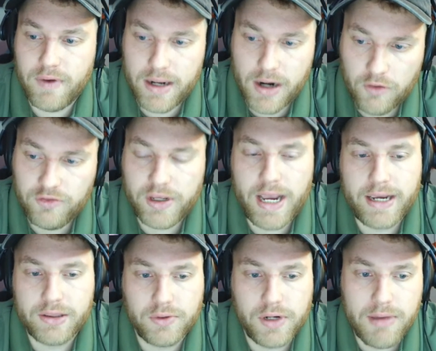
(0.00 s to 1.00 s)
hopefully I get
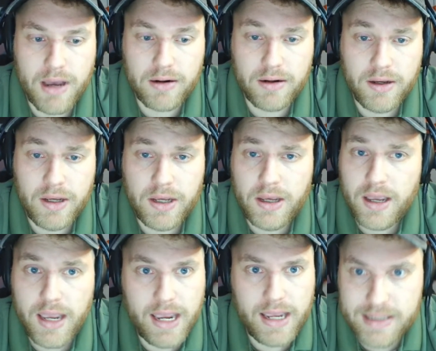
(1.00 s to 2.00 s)
the rebound.
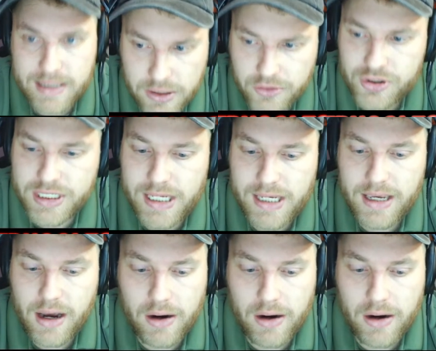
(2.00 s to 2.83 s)
And UC,